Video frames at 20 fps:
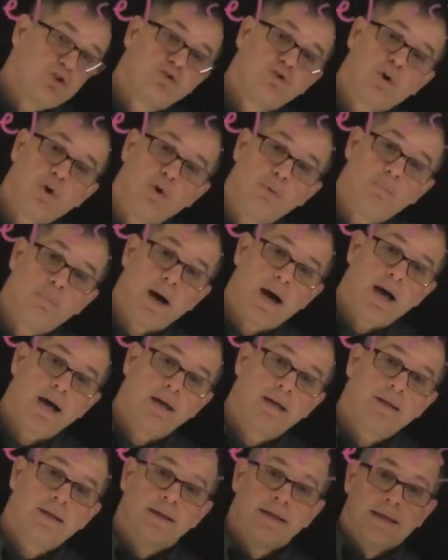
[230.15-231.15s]

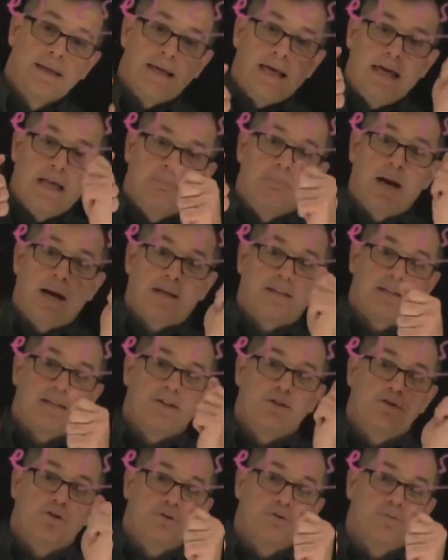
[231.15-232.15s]
toma el
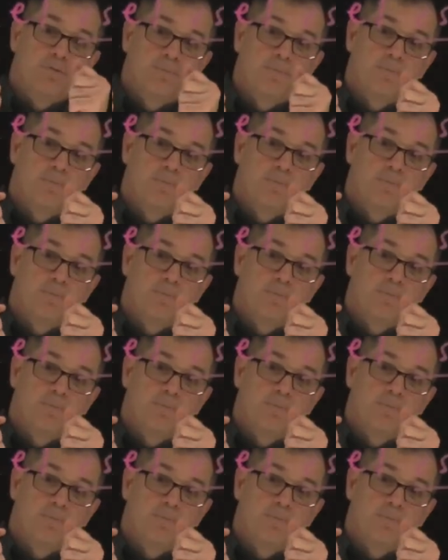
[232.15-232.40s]
martillo.